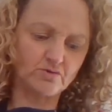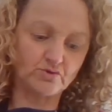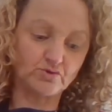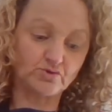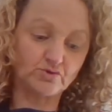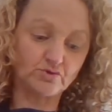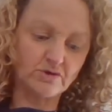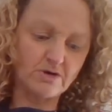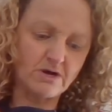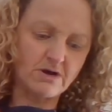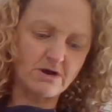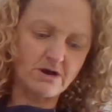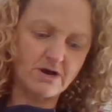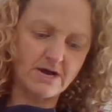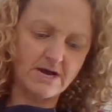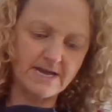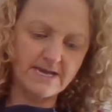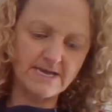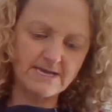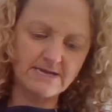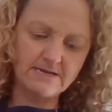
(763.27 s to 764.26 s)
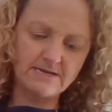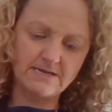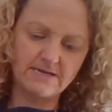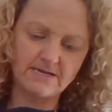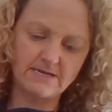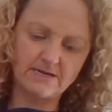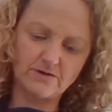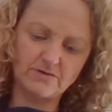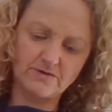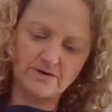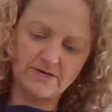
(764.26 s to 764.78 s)
dry
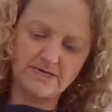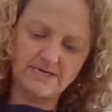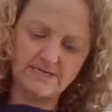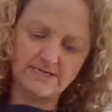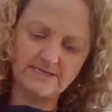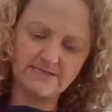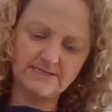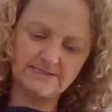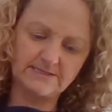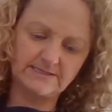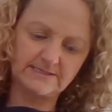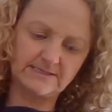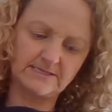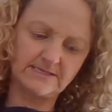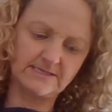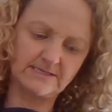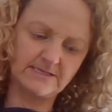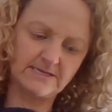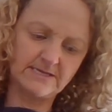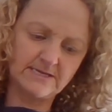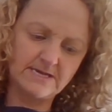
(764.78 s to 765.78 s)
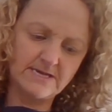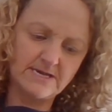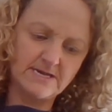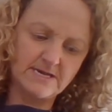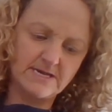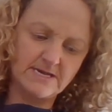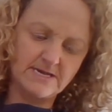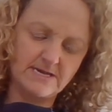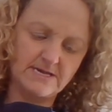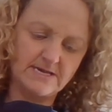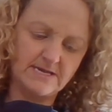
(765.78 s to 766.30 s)
ingredients
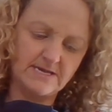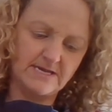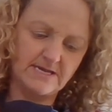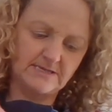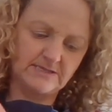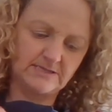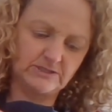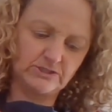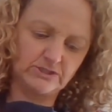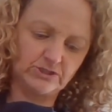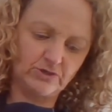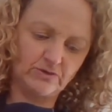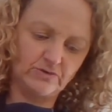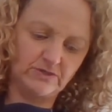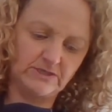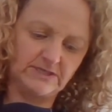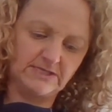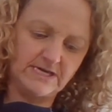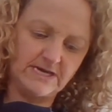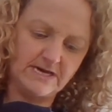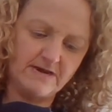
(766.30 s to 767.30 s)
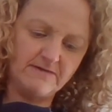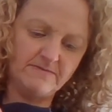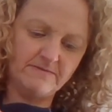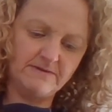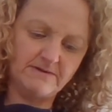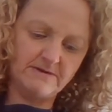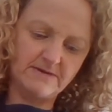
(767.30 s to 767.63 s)
get soaked up.